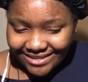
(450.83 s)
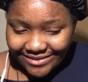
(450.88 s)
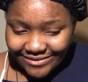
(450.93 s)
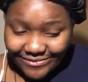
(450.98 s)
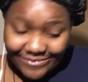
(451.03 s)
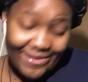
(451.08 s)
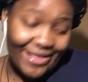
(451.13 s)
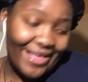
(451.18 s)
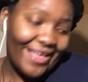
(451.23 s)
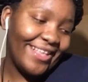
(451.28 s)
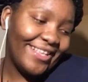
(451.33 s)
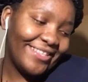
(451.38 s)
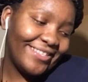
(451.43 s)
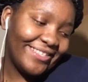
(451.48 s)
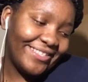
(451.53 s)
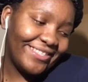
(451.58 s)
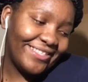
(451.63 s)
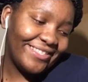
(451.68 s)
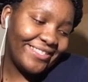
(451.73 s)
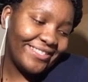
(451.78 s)
uh -huh.
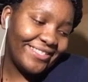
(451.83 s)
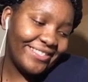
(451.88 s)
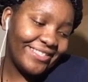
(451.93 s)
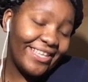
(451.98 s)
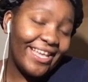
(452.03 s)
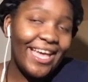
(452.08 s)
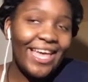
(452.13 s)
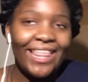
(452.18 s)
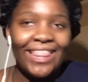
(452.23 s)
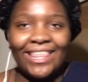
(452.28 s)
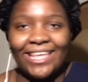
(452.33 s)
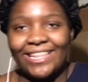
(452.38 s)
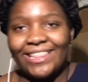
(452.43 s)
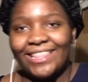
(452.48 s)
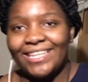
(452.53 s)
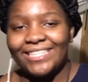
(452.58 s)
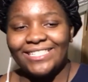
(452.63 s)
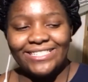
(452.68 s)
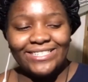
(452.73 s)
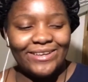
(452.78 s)
I like
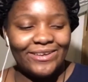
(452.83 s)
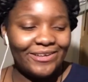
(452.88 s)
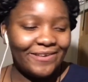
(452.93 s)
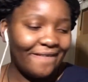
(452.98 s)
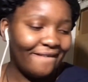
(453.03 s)
that song.